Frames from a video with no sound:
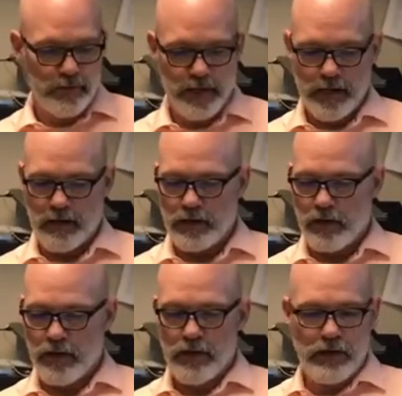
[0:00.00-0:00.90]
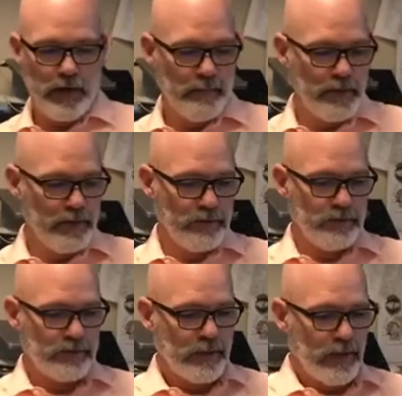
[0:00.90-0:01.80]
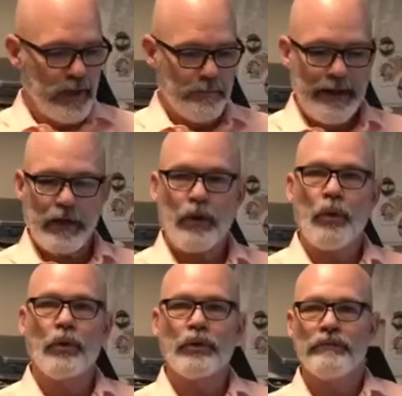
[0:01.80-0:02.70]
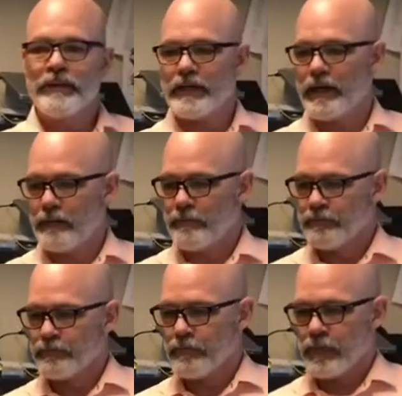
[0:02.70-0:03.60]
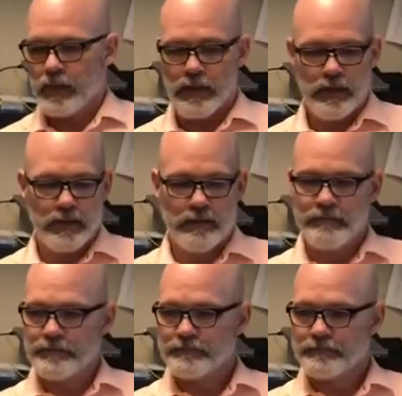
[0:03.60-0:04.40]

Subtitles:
the alcohol, I'm going to use about 1/4 cup of